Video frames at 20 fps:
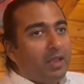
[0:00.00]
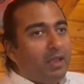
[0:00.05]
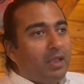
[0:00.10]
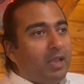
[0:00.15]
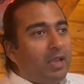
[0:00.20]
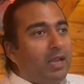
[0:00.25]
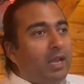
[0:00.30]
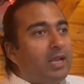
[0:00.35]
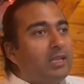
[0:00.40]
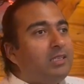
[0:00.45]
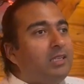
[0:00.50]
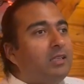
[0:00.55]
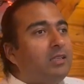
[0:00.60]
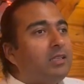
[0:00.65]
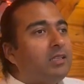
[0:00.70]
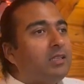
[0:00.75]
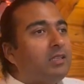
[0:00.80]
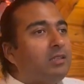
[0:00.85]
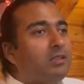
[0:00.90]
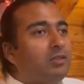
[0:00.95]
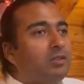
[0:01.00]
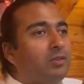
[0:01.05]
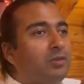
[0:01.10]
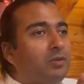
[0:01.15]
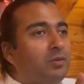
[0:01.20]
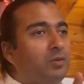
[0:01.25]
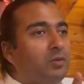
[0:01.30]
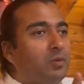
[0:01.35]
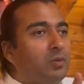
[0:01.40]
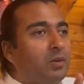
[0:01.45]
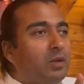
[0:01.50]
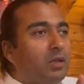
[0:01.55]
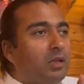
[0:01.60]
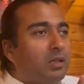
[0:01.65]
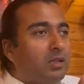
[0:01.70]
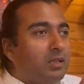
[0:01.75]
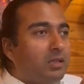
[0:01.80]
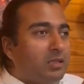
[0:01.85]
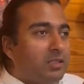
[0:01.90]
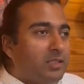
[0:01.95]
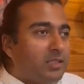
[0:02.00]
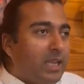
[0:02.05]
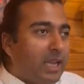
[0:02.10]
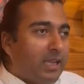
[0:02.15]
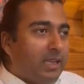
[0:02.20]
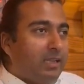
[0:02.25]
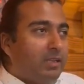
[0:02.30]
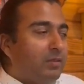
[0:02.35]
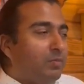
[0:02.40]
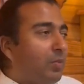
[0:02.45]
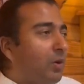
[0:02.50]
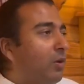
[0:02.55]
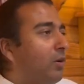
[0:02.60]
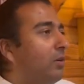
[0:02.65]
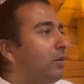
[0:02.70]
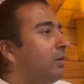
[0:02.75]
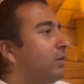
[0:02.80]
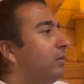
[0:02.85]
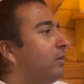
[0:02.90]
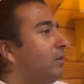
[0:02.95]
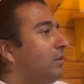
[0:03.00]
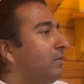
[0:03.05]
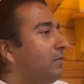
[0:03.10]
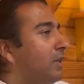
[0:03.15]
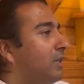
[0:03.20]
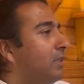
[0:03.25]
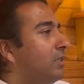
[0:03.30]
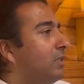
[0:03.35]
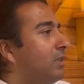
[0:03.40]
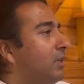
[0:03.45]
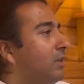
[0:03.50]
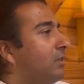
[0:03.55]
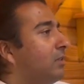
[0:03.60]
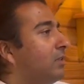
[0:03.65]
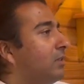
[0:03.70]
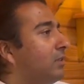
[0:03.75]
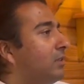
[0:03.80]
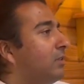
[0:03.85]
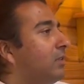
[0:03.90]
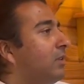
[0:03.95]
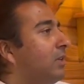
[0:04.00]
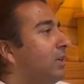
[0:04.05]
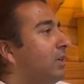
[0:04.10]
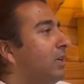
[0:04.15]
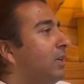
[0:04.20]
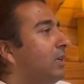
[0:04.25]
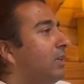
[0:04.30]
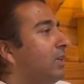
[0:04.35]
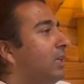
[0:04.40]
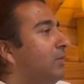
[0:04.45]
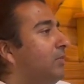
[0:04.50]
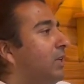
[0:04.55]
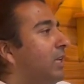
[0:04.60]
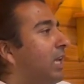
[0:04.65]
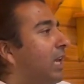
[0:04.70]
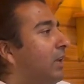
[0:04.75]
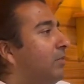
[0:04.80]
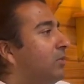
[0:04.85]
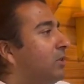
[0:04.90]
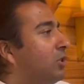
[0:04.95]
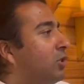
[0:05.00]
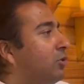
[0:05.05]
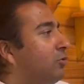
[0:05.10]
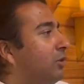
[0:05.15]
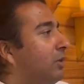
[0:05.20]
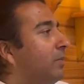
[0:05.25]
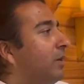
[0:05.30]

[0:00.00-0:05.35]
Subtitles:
And as he listened to the second part of that stanza, he became a stream